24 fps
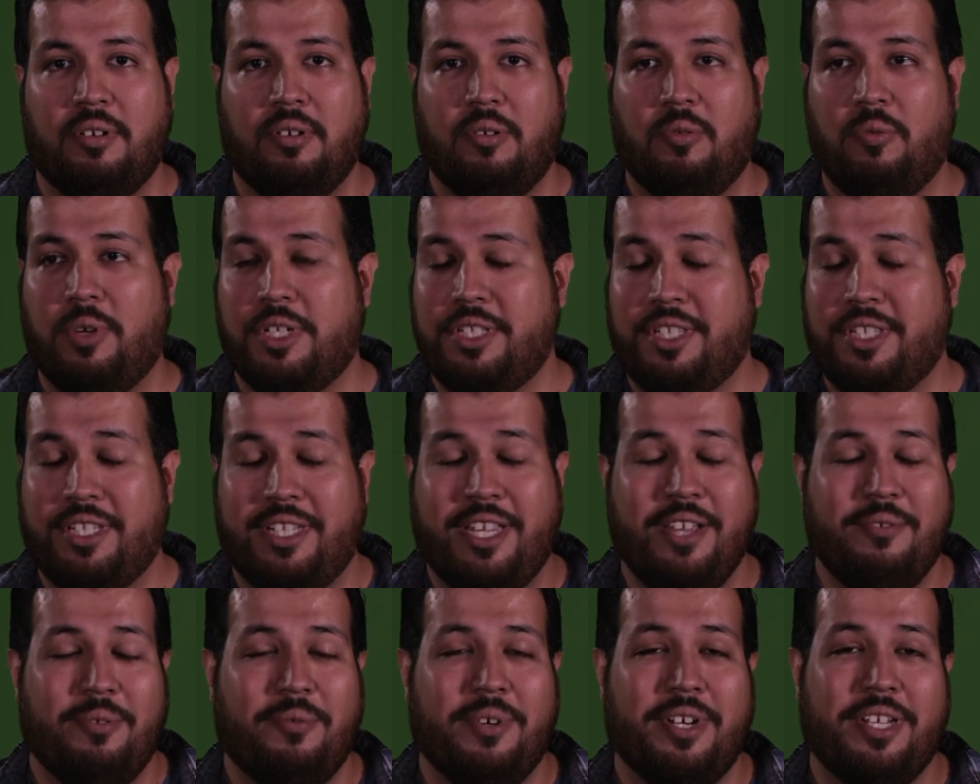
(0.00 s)
Well, once
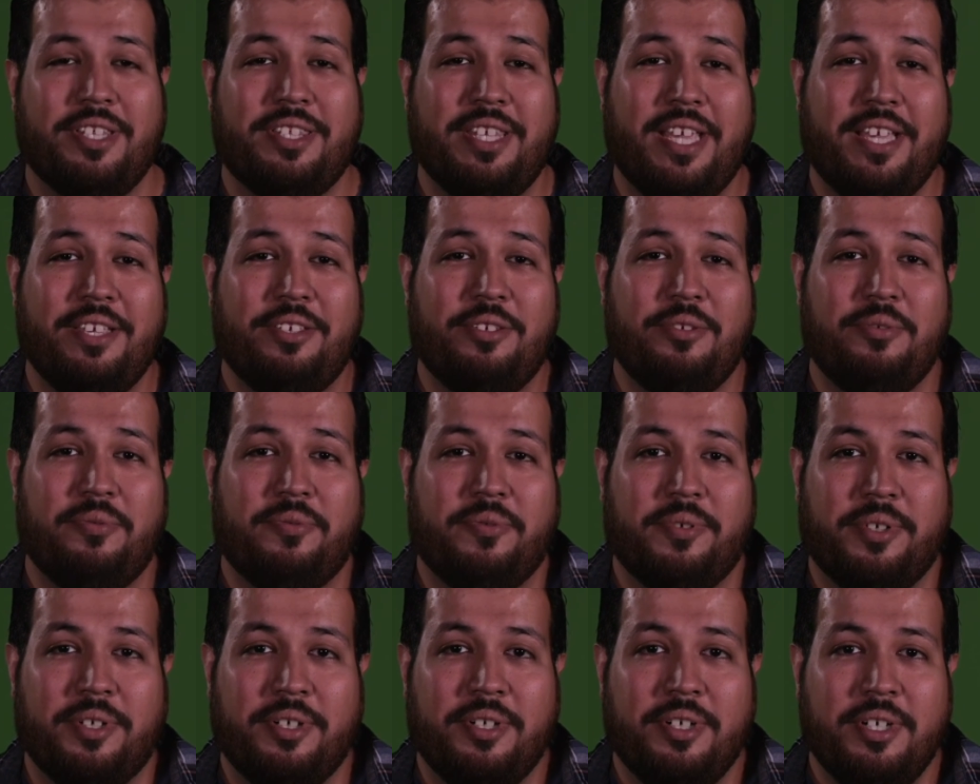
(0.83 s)
again, we want to thank you
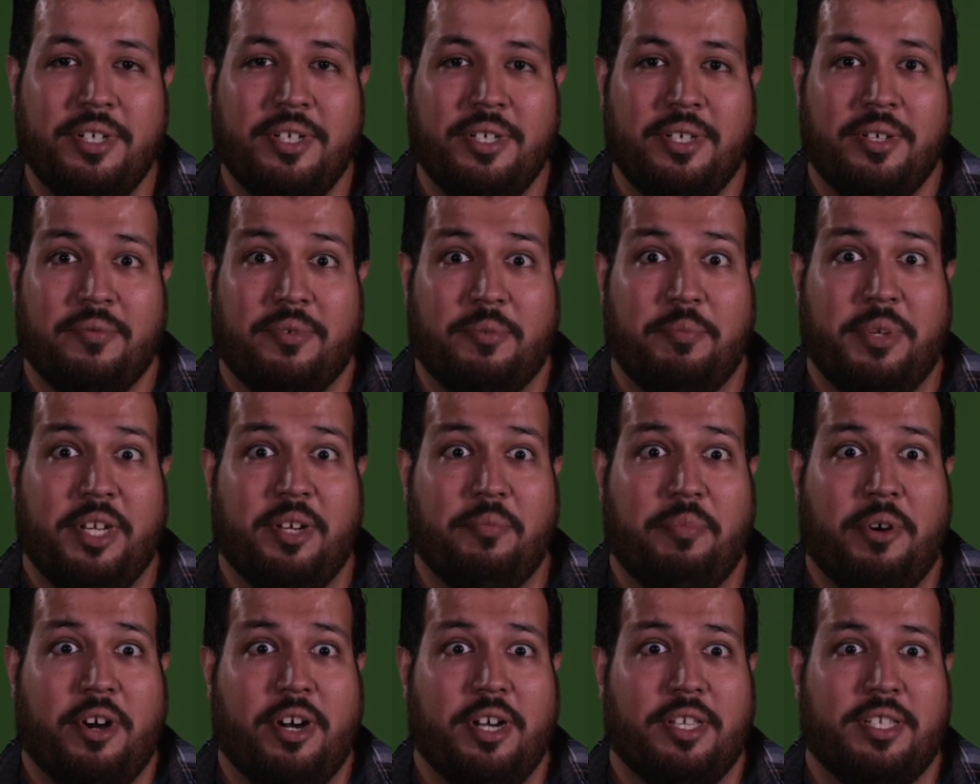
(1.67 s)
for being a
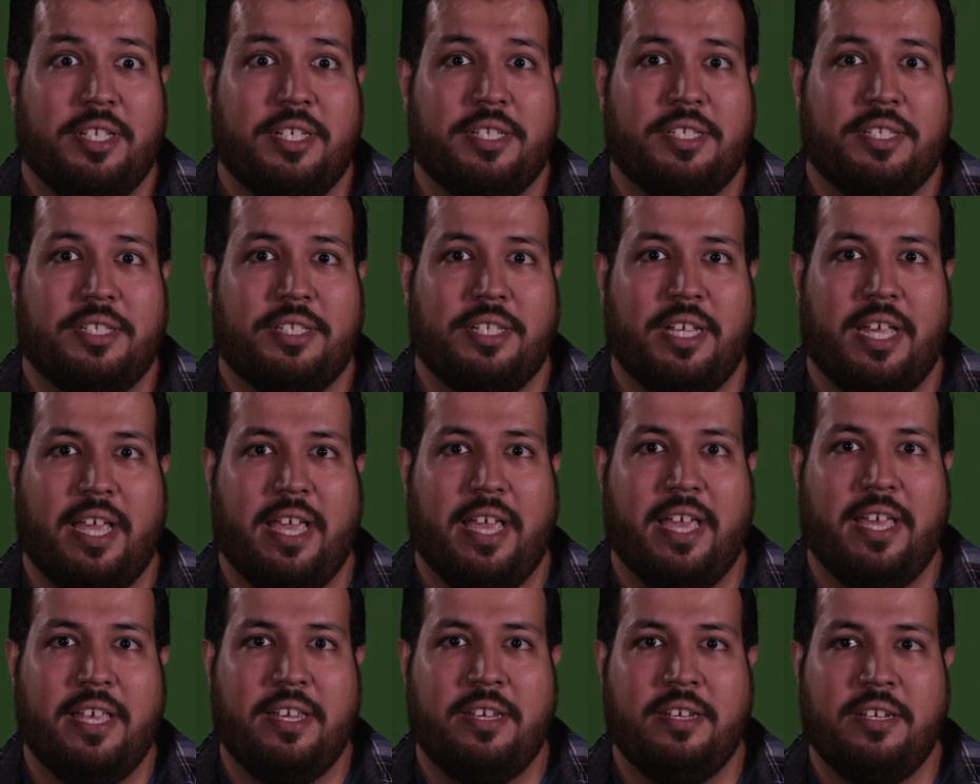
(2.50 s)
part of this
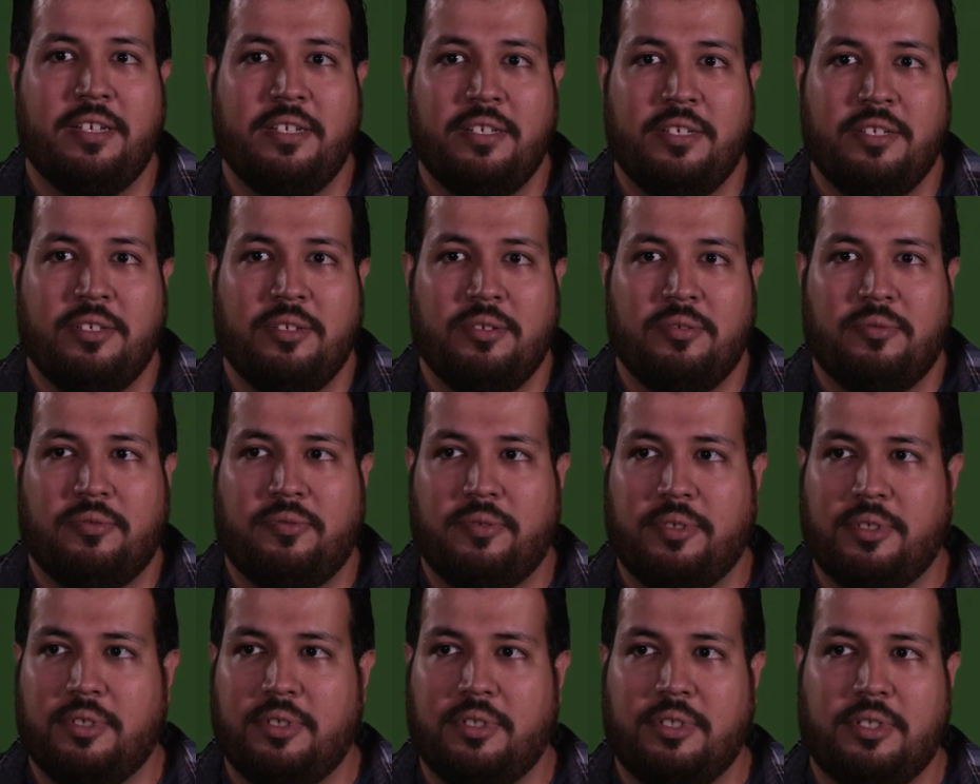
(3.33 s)
and
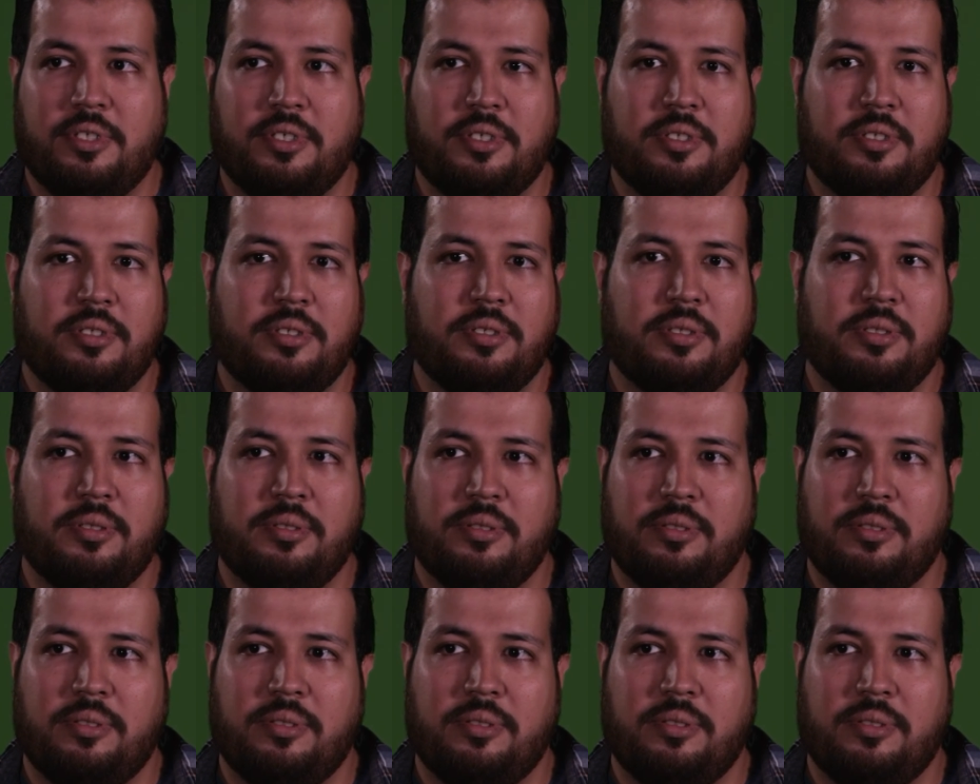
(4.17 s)
for